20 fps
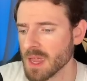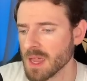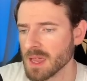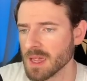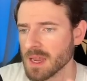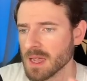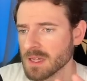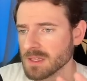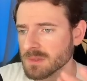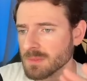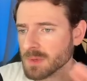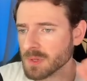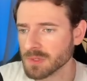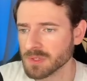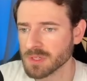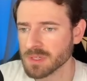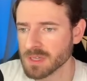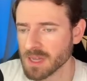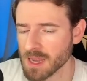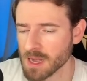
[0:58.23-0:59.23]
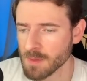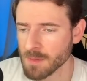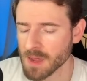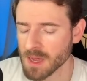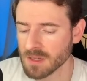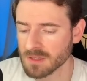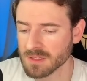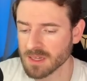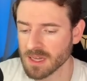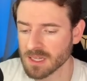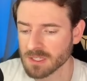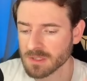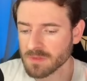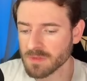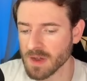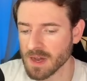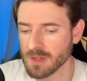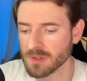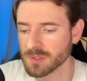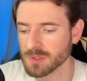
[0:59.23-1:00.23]
It has a built-in database. It has
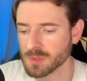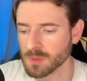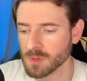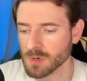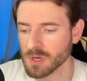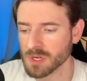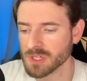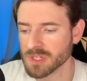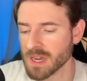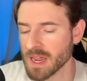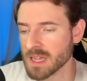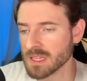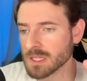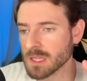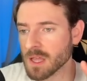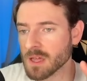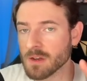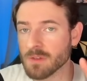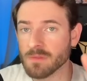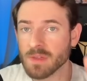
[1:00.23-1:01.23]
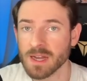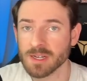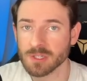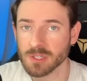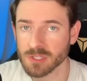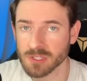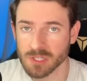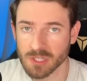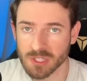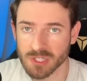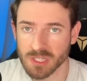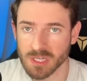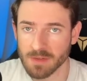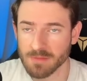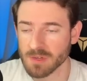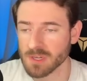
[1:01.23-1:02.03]
file storage. It has a lot of vector searching if you